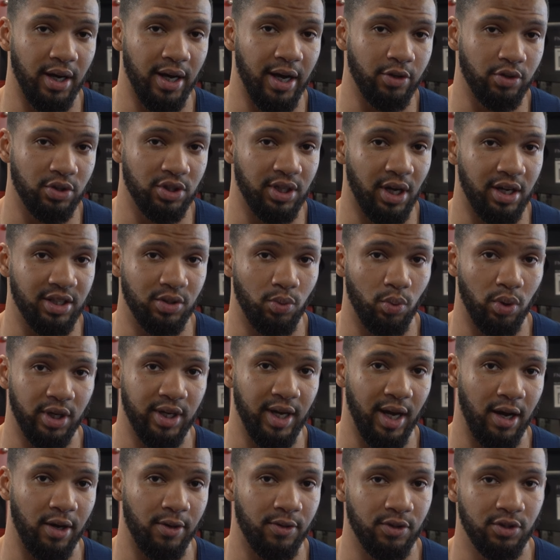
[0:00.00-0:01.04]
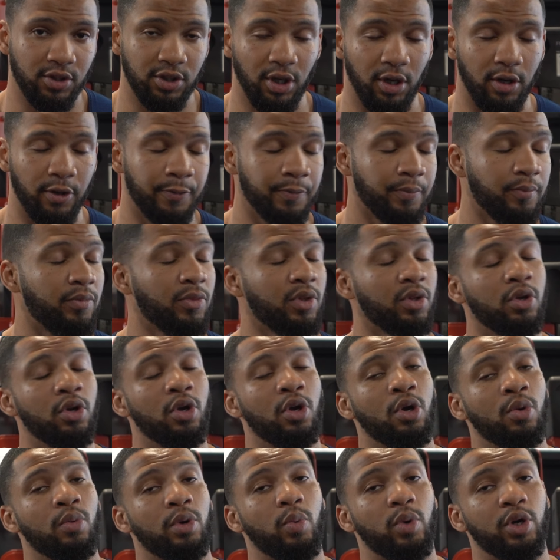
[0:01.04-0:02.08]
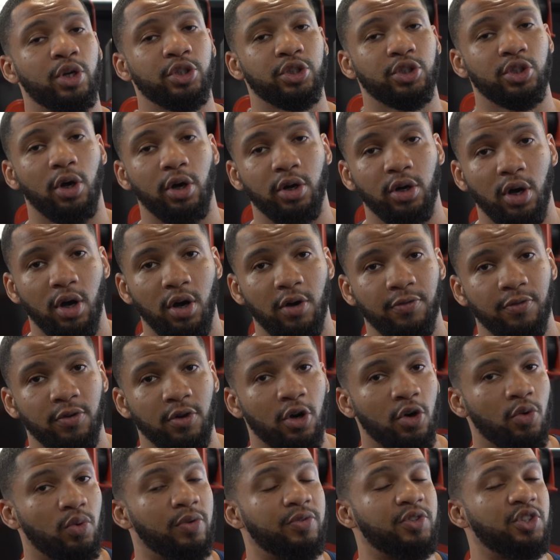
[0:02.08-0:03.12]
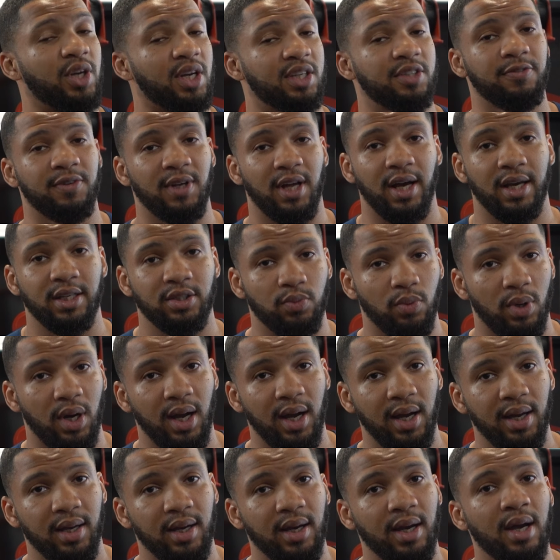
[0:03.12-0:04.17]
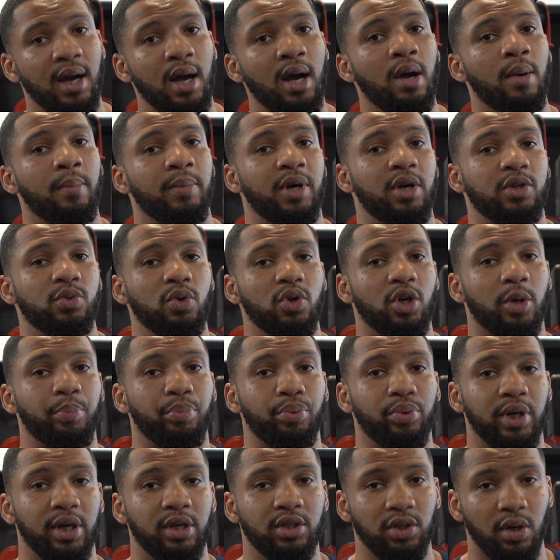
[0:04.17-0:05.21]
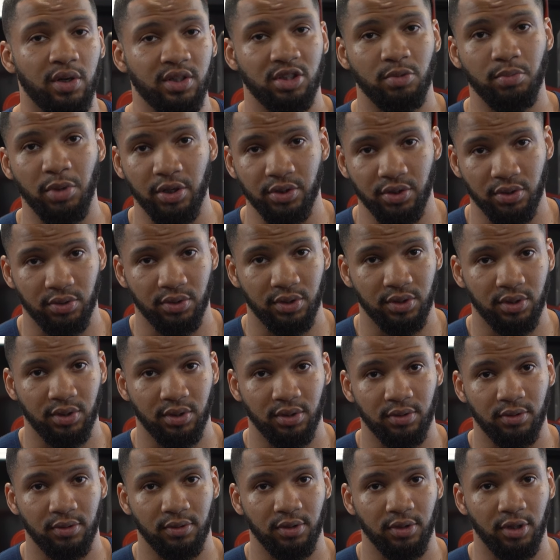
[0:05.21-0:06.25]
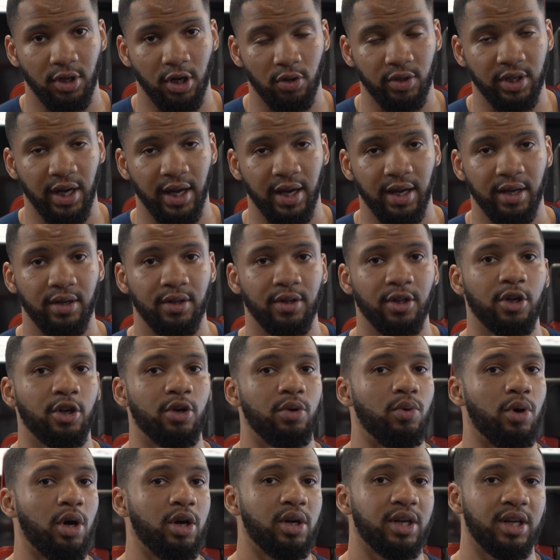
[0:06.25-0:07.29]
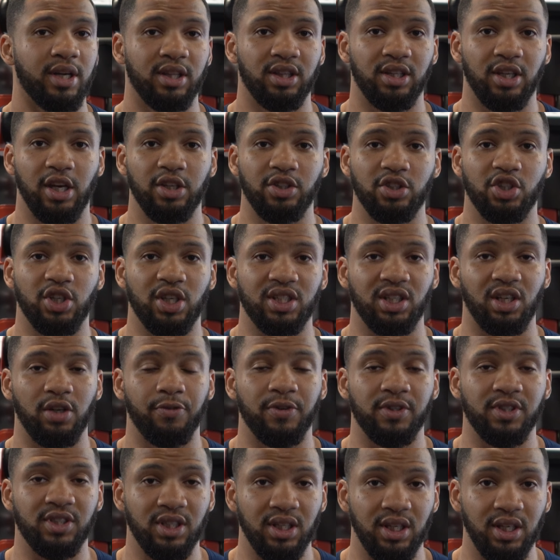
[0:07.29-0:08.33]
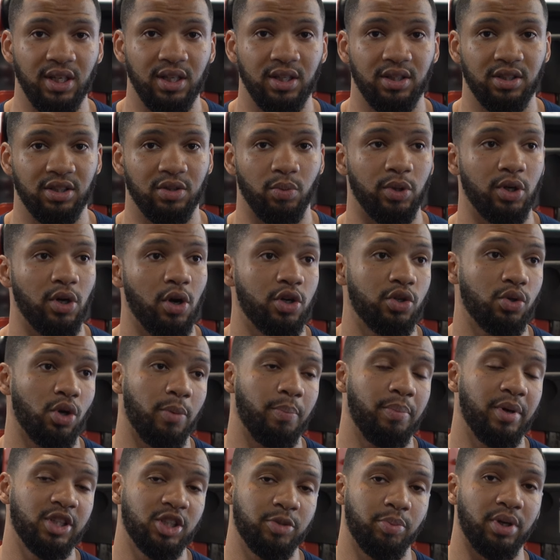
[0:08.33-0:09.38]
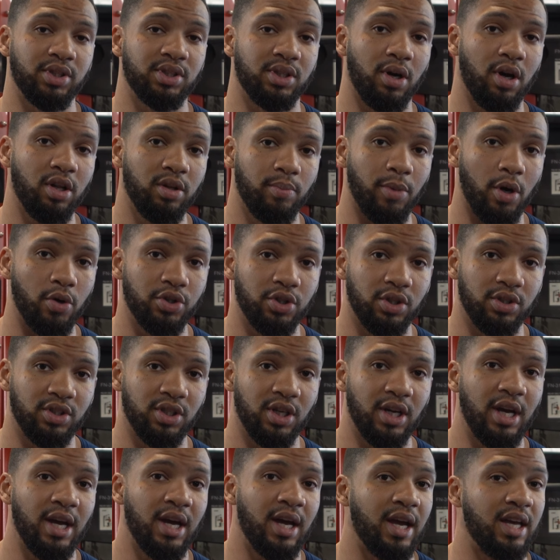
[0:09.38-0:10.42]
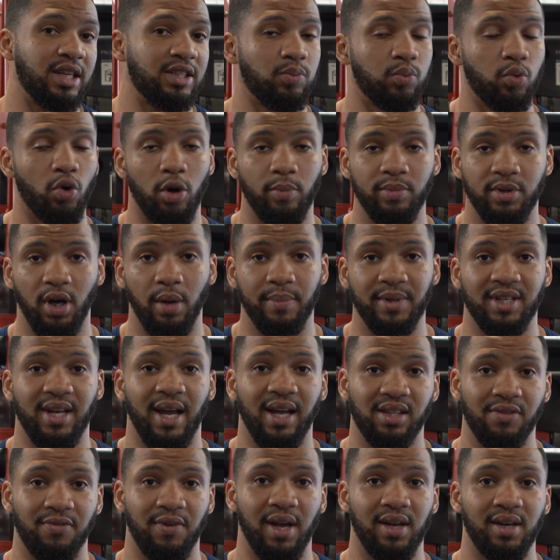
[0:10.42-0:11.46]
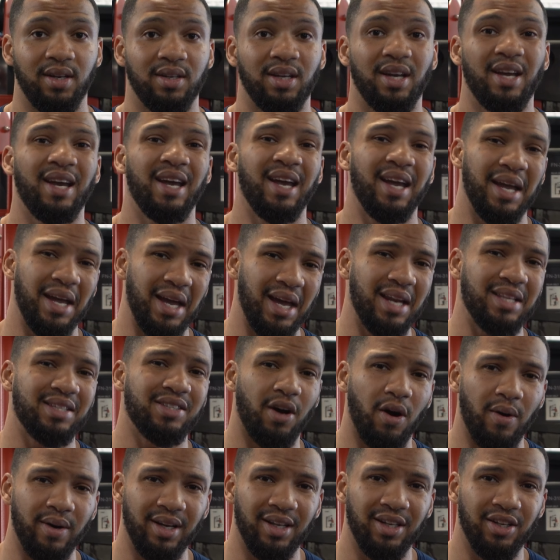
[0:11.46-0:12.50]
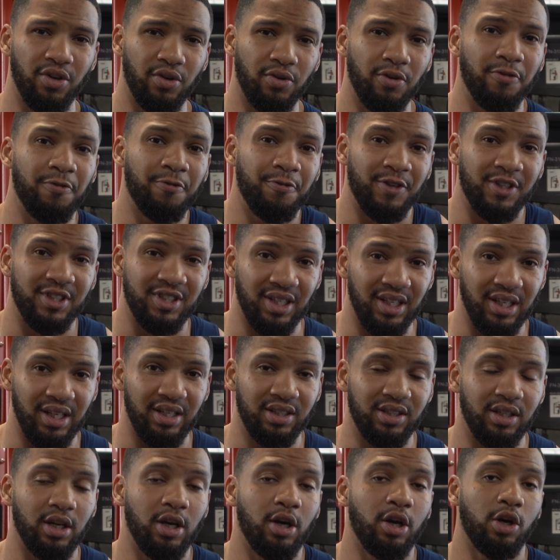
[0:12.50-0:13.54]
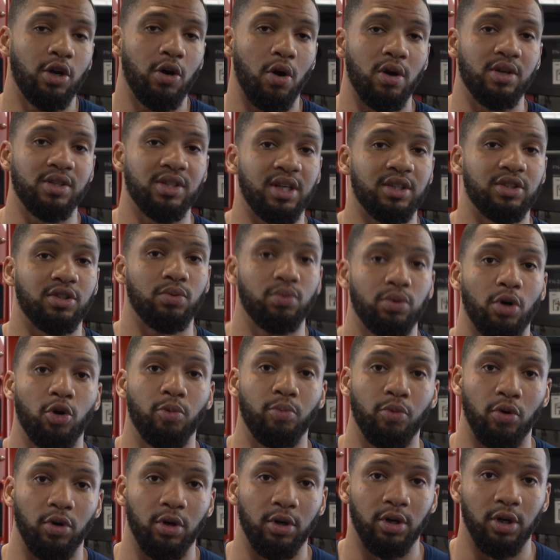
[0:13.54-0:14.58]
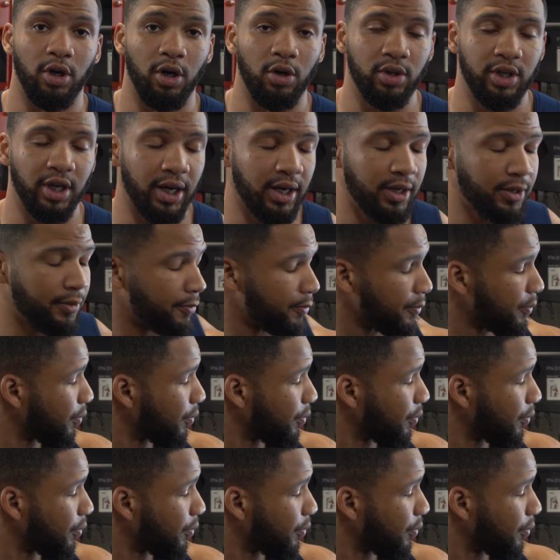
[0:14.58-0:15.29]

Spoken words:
exercise or workout. So we want to start off with chest flies. Why? Because we want to pre-exhaust the muscles, okay? We want to get the chest a little fatigued, so when we go into our bench pressing or other motions, it's warmed up, it's activated, and it's already a little fatigued, causing it to grow more, okay?